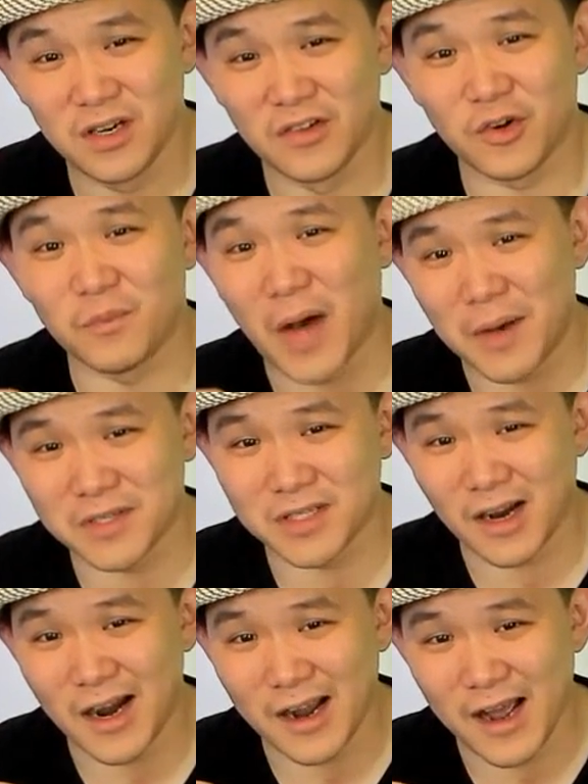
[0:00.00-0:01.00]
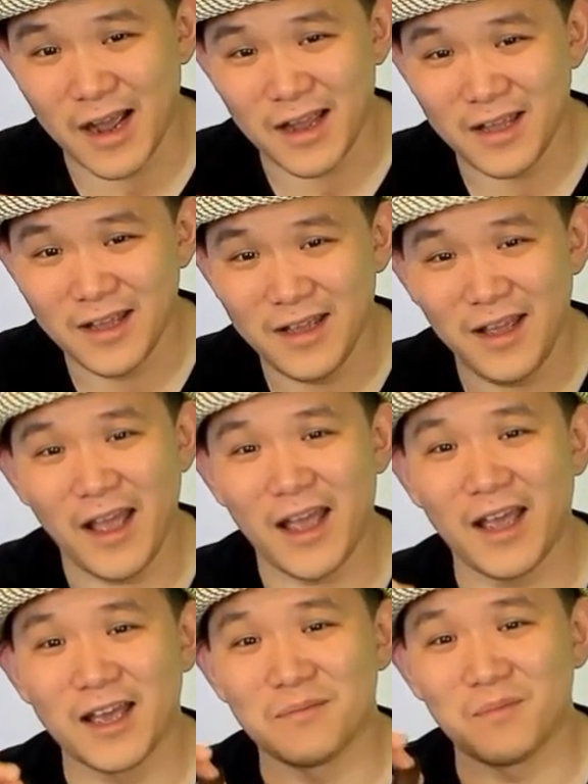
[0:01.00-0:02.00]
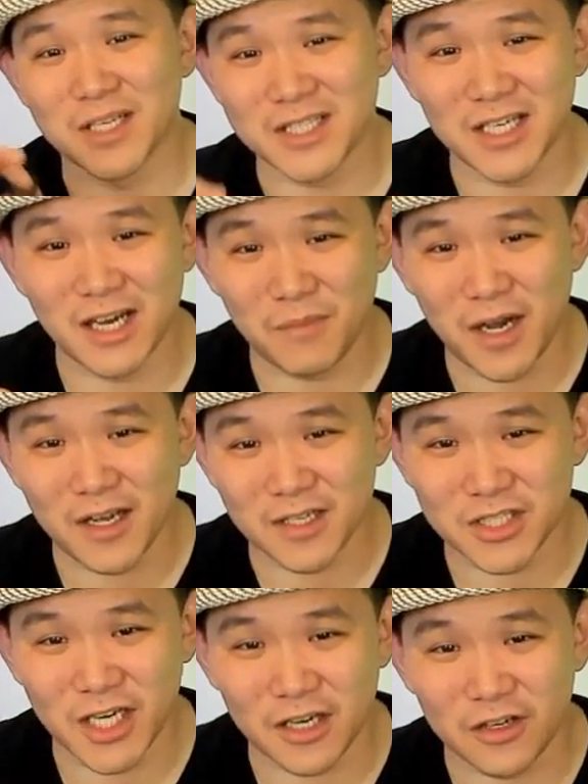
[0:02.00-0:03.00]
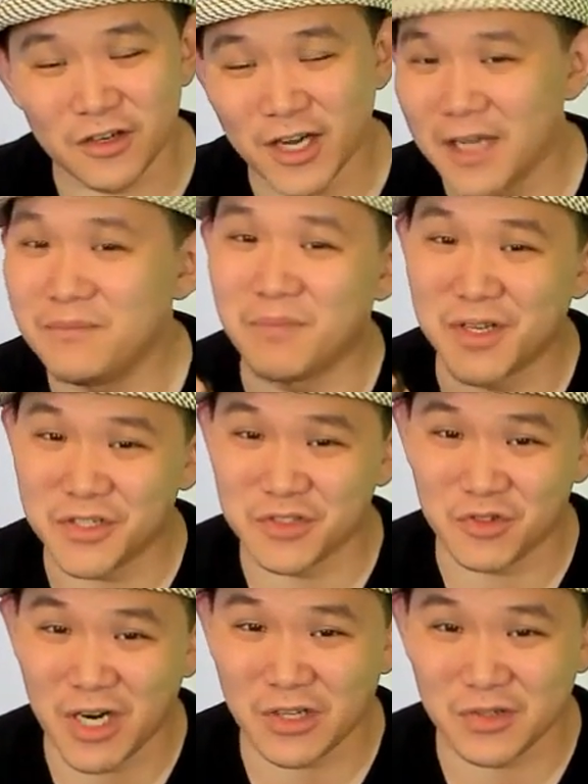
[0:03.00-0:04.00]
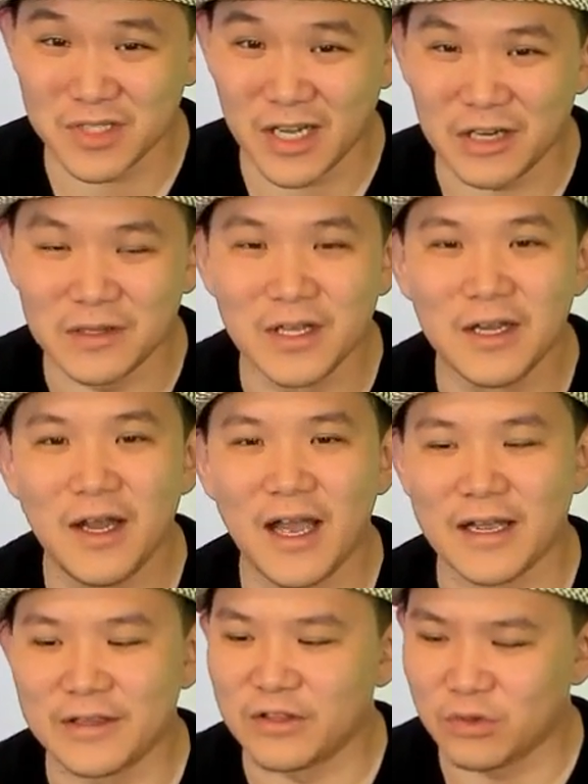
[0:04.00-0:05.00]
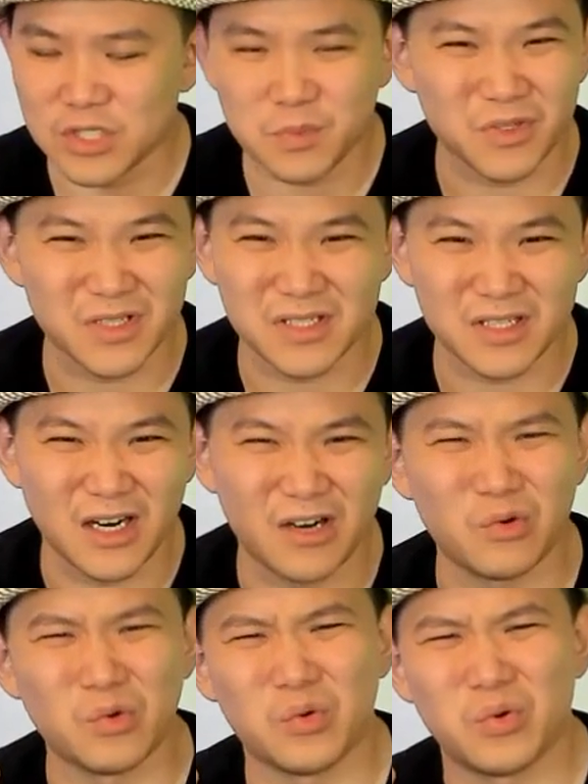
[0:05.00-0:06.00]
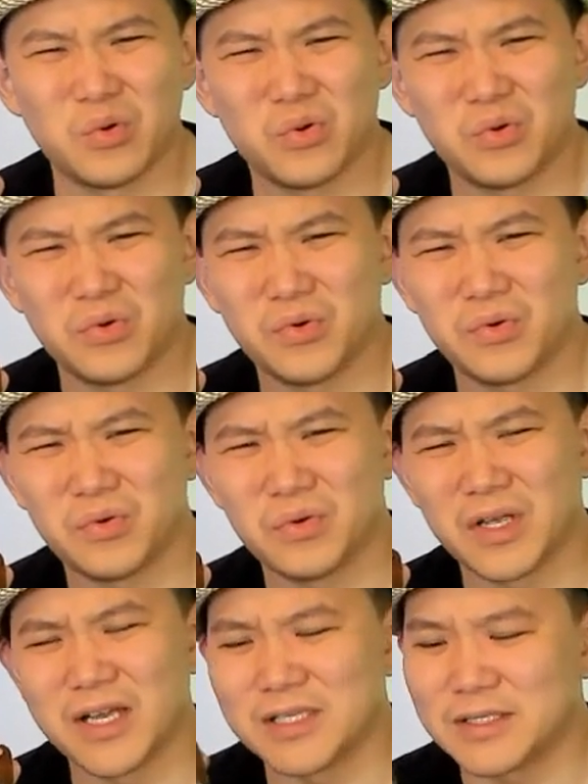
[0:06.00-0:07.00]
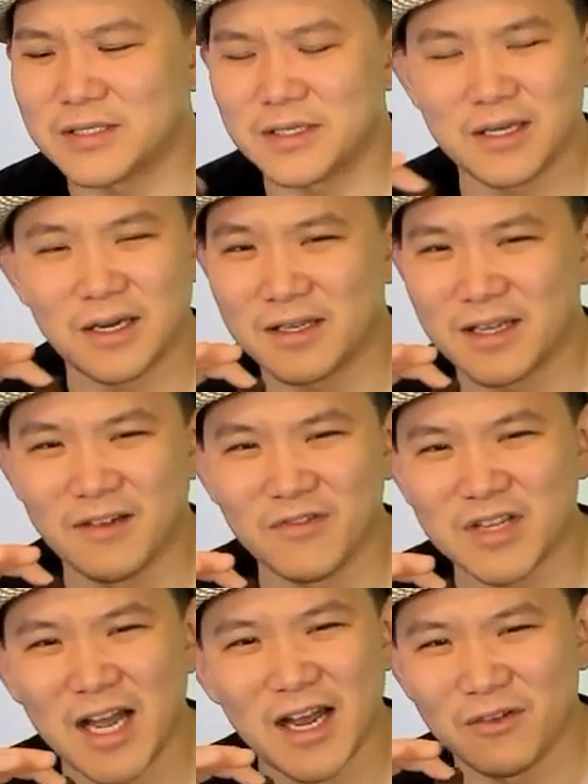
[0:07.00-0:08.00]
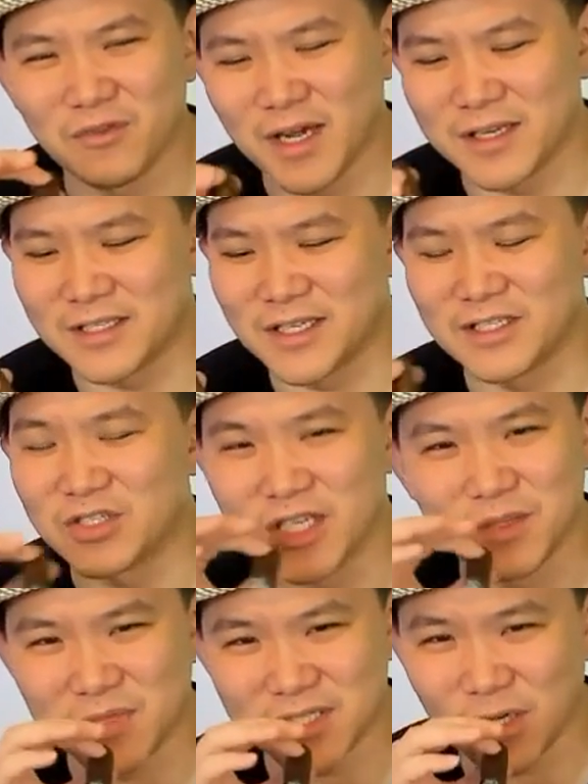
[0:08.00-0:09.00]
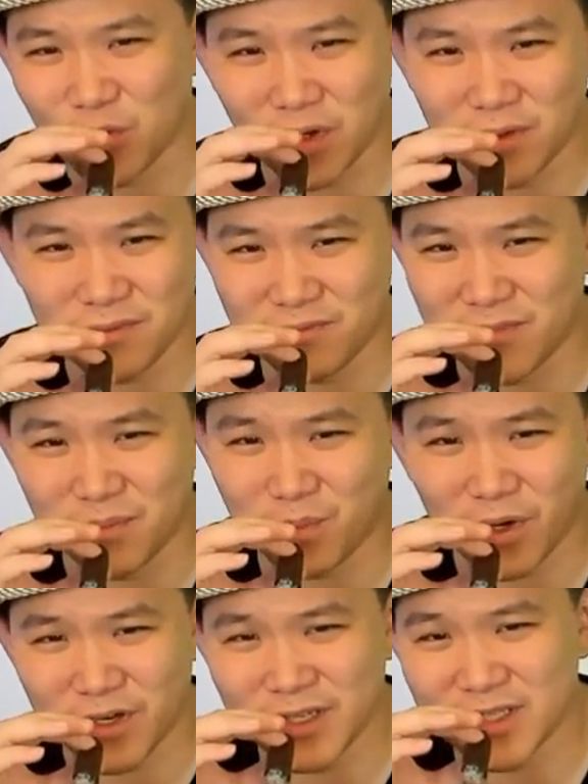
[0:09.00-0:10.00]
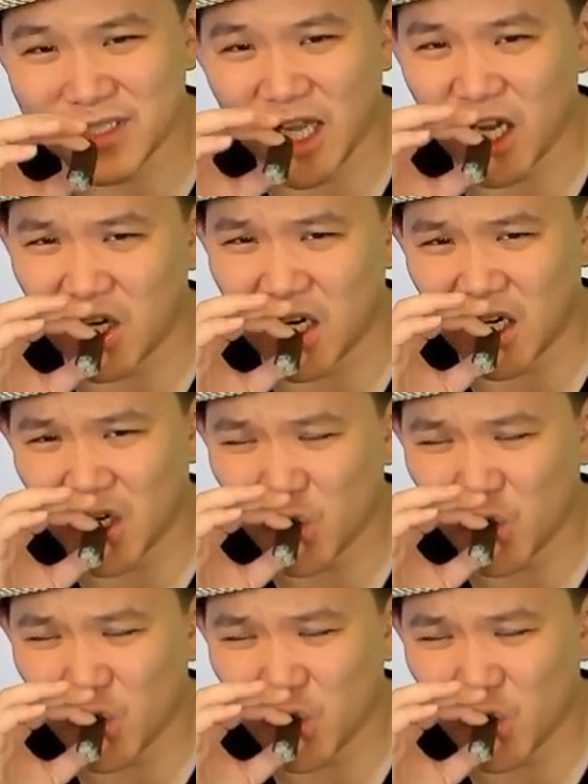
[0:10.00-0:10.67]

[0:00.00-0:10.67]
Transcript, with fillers: from Bob the Cigar Guy and Martina Maya's channel, okay? Make sure to check those out. And don't smoke this cigar. It's, every time I need to keep this up burning, it's like, ah.